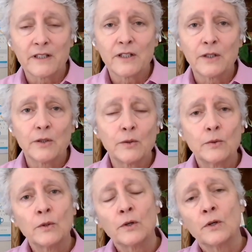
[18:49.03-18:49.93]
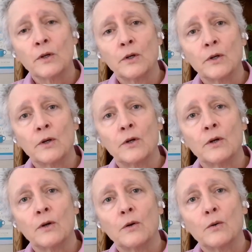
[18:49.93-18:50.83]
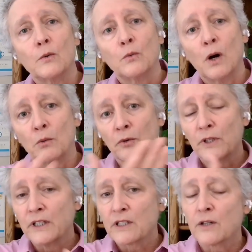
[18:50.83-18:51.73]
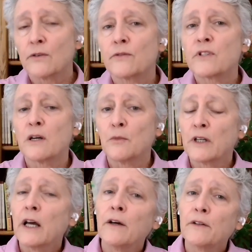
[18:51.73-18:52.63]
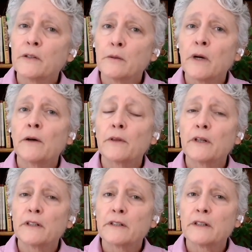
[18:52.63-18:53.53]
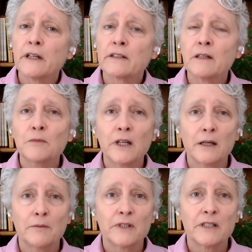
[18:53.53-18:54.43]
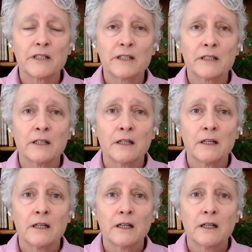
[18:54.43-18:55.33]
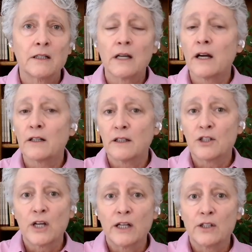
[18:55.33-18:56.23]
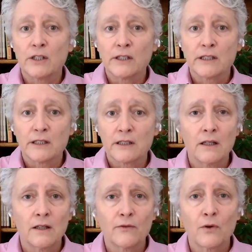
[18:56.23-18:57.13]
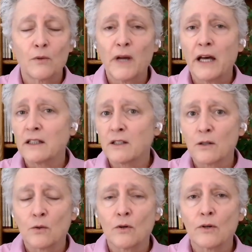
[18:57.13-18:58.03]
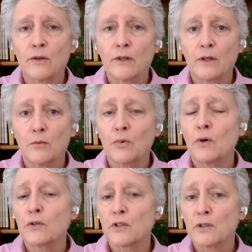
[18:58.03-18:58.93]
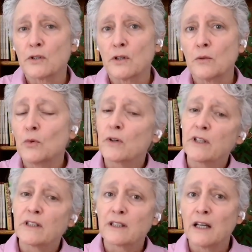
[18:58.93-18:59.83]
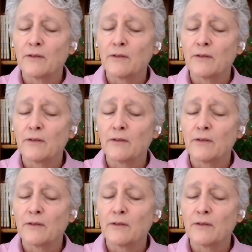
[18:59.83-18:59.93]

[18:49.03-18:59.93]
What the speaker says: to what will really serve someone else about this. And sometimes this entirely changes the format or the approach to the book. That's kind of a